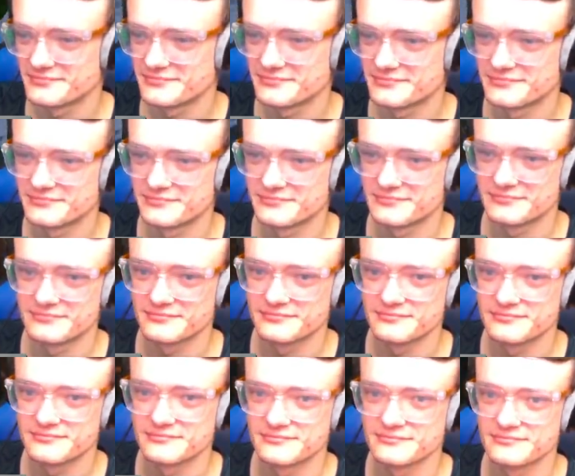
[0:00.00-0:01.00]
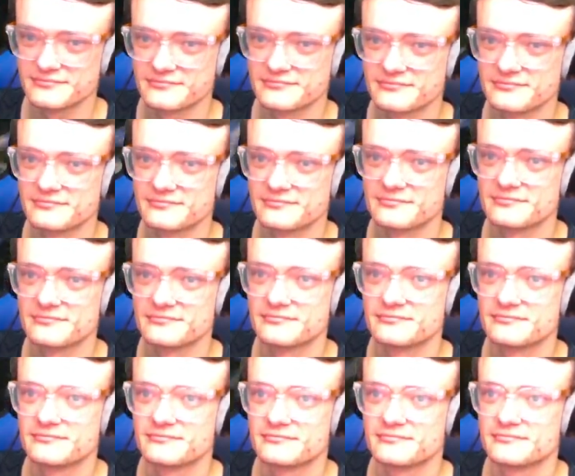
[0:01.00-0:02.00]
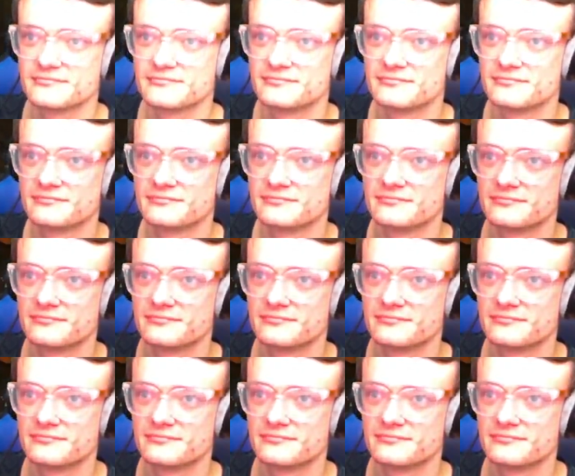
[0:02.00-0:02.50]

[no speech]